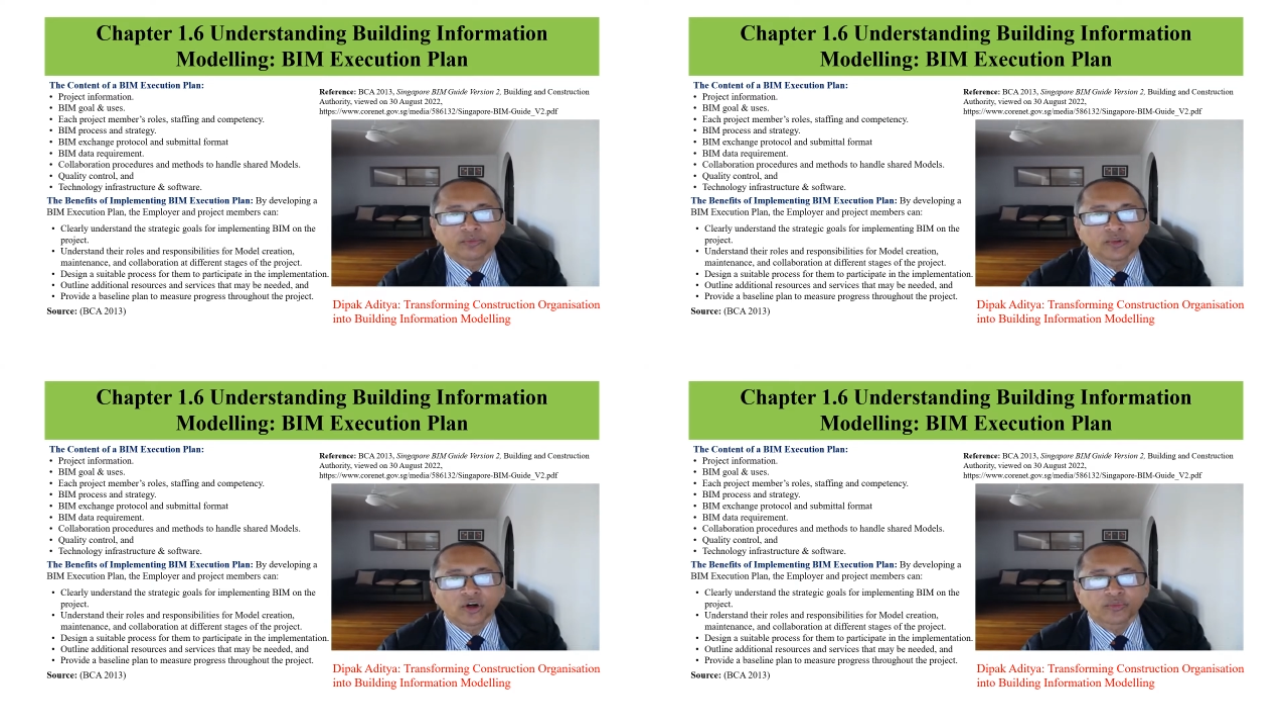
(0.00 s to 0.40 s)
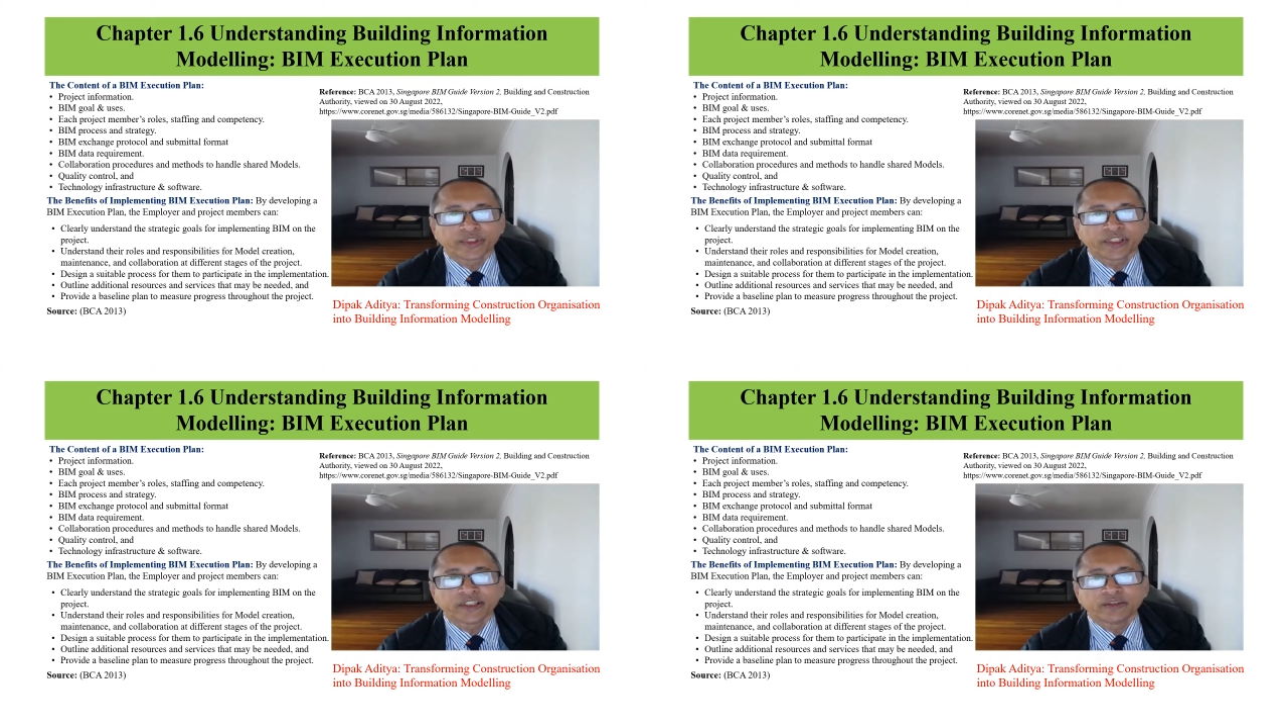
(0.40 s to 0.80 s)

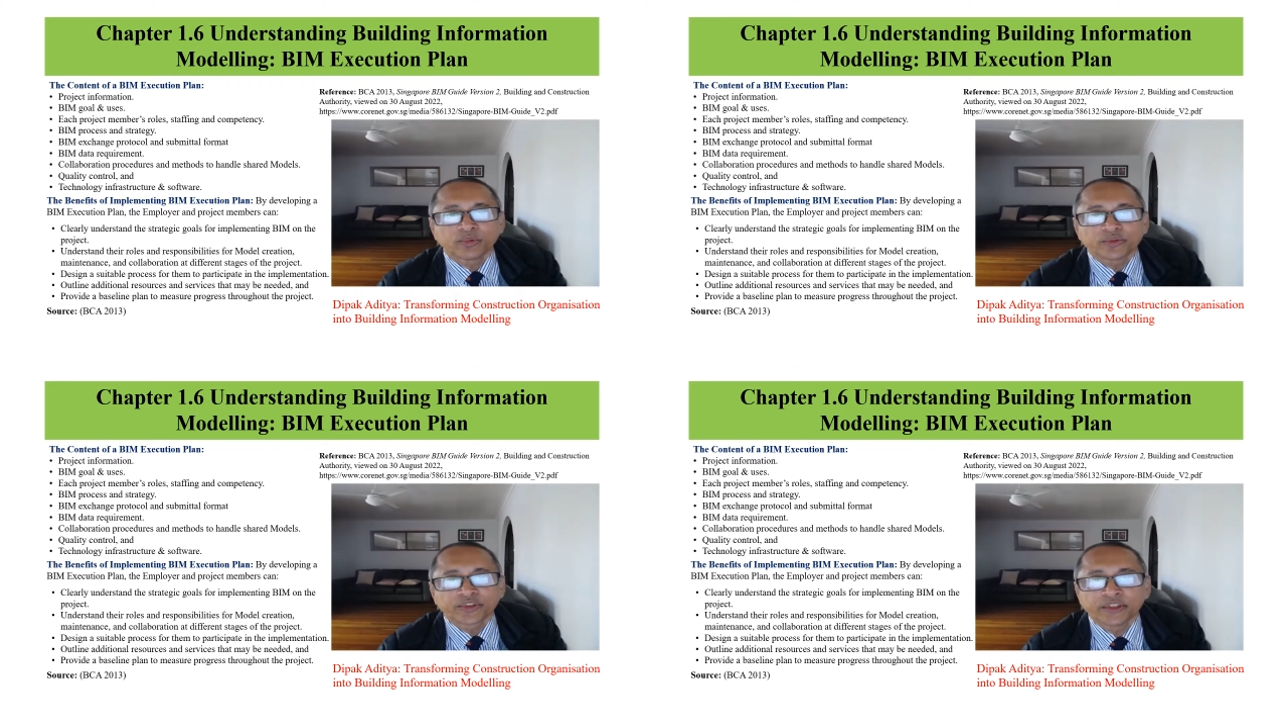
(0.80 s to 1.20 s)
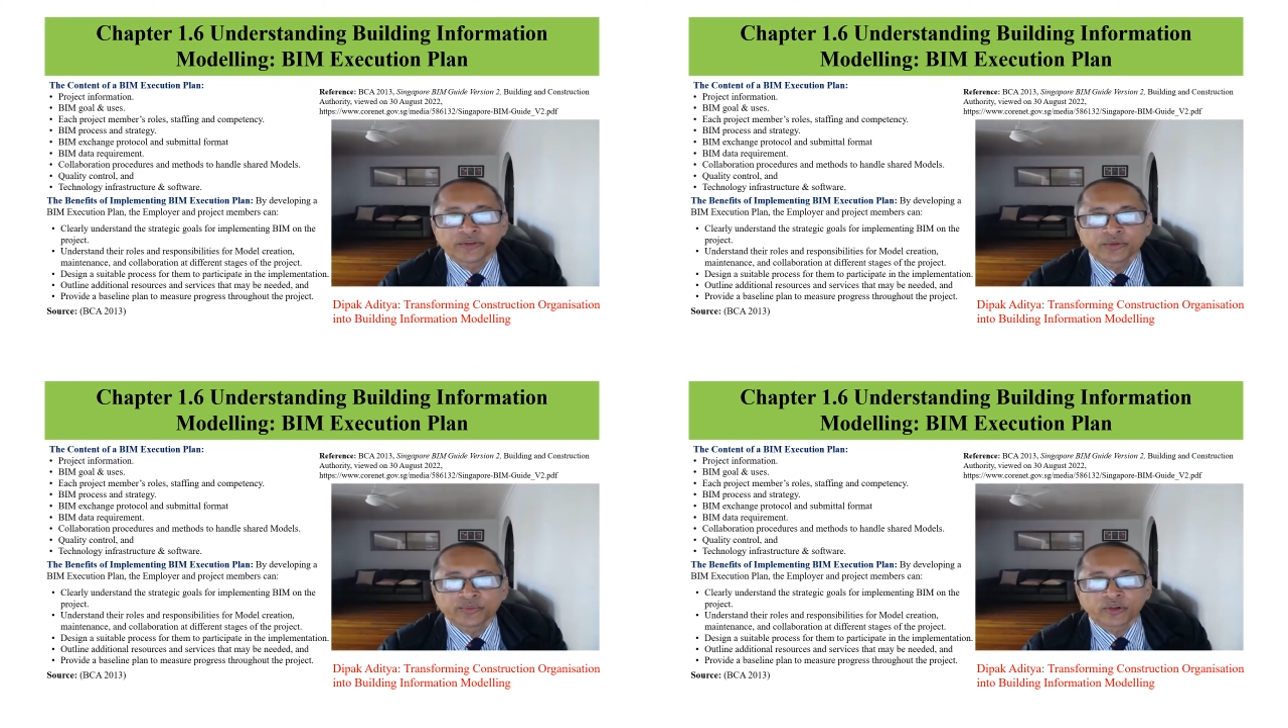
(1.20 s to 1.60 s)
operating procedure
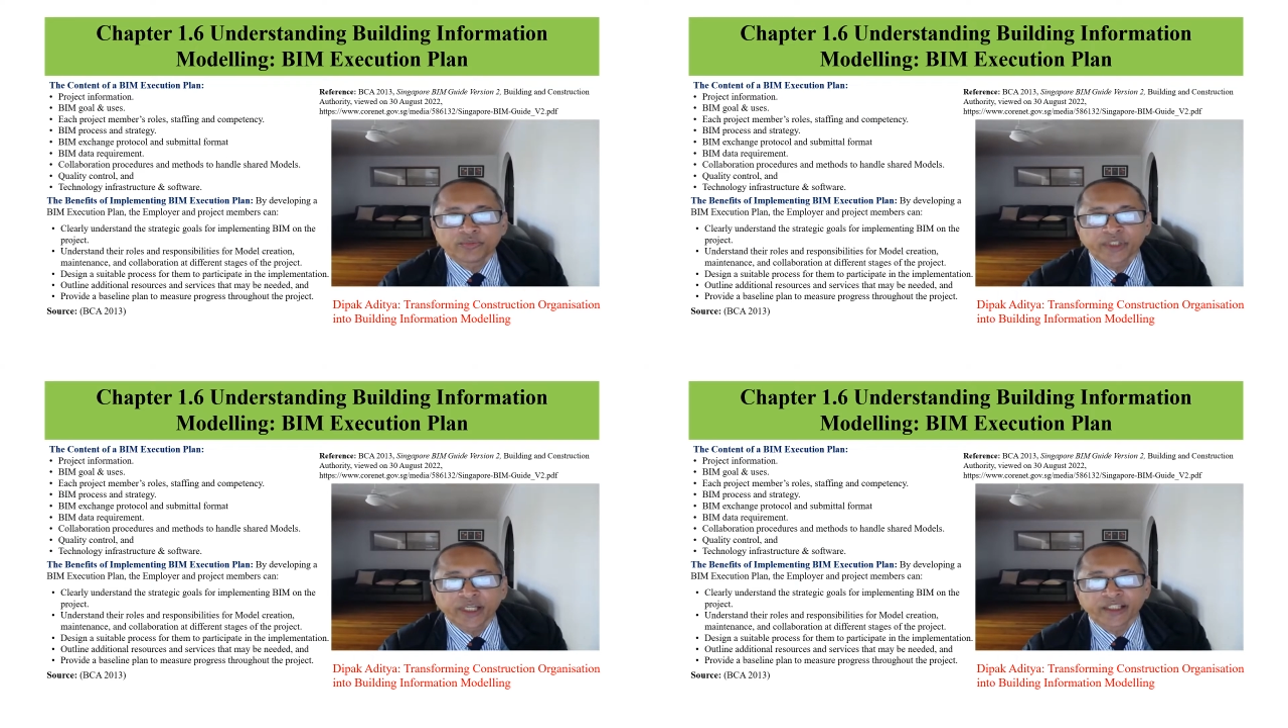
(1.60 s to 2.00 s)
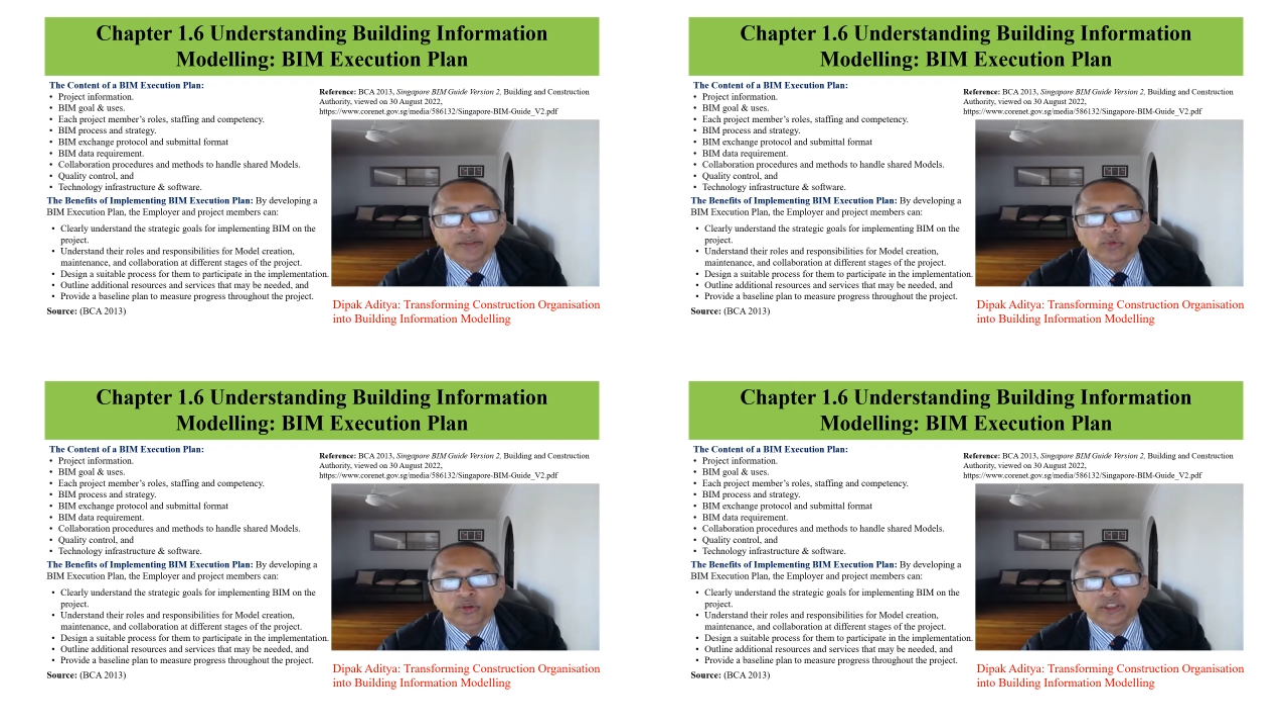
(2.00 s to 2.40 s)
for BIM
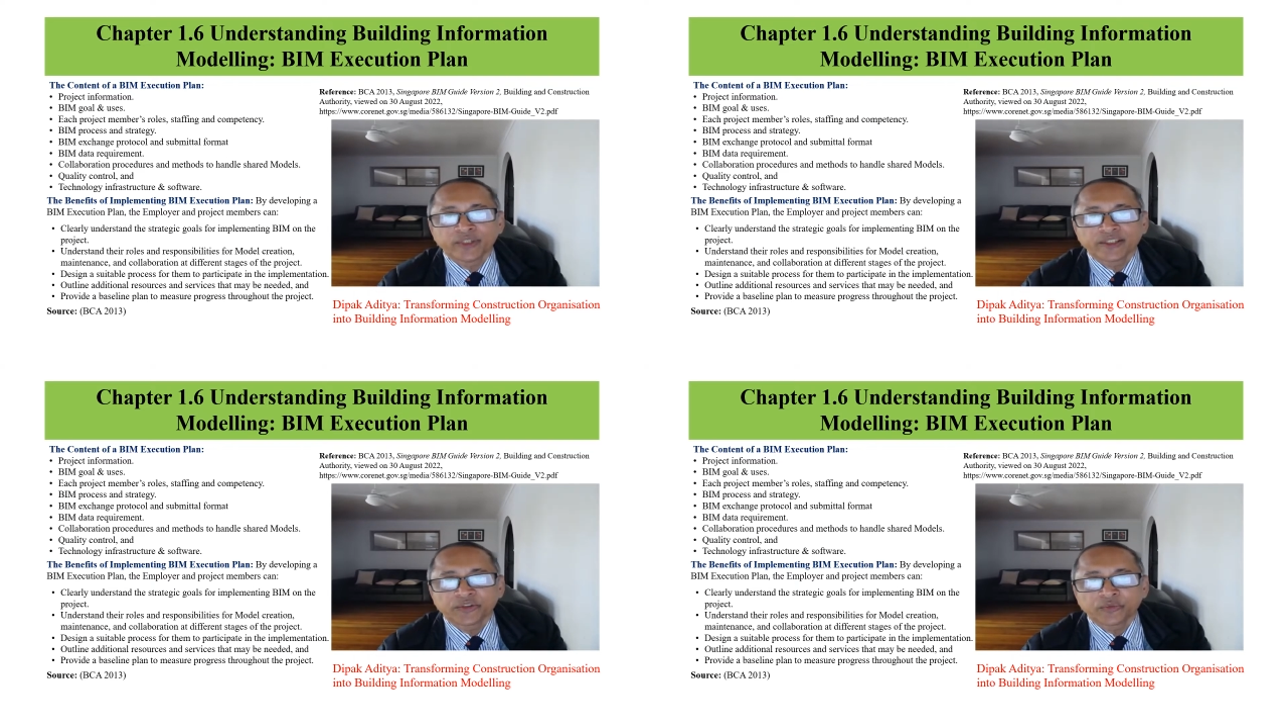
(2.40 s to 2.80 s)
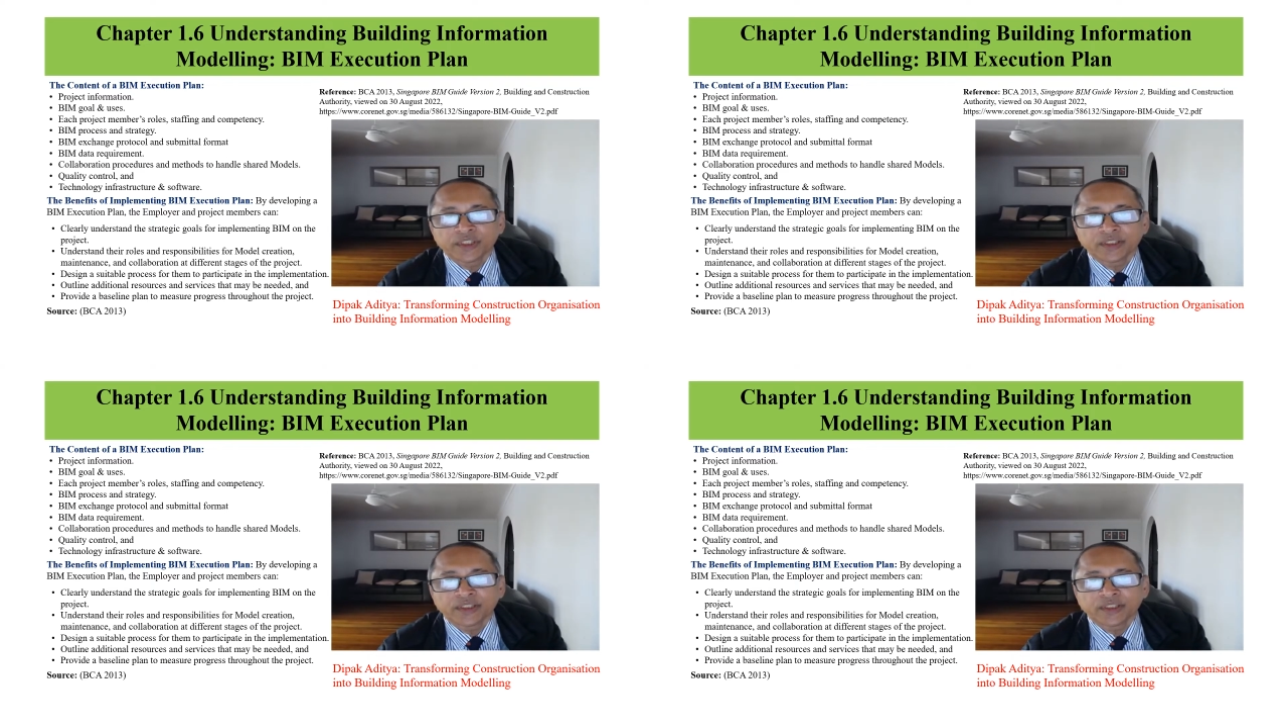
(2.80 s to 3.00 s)
model management,